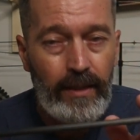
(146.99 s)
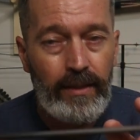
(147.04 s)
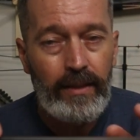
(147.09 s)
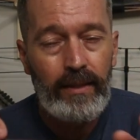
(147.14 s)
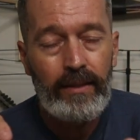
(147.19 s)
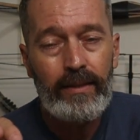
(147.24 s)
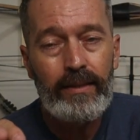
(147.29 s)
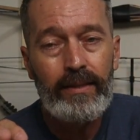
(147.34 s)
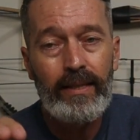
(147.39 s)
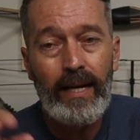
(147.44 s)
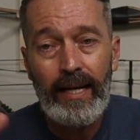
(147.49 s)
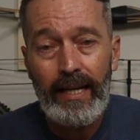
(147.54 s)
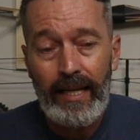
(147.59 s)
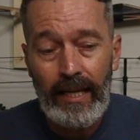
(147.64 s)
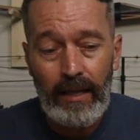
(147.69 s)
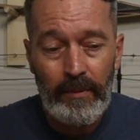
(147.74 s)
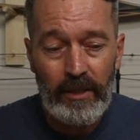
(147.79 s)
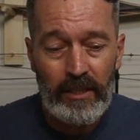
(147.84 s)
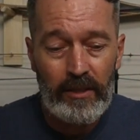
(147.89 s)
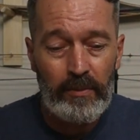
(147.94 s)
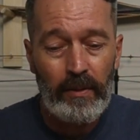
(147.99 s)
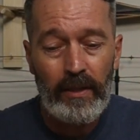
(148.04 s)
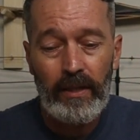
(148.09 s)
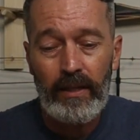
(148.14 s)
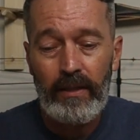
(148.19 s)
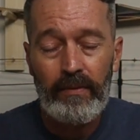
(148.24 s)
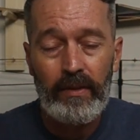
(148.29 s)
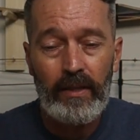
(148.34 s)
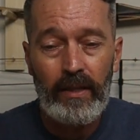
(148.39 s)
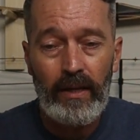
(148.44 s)
Now the dynamic
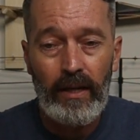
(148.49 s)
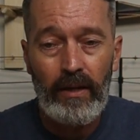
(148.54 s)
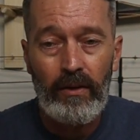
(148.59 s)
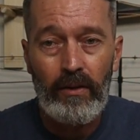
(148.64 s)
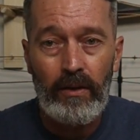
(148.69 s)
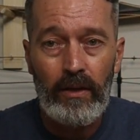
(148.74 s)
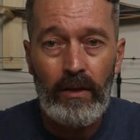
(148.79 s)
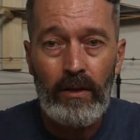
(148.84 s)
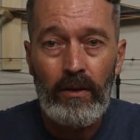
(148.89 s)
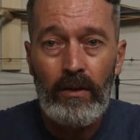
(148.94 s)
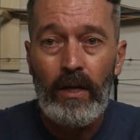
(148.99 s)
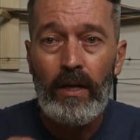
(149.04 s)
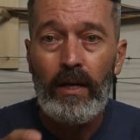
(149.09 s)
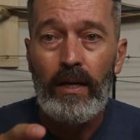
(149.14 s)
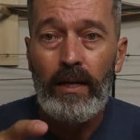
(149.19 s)
spine of an arrow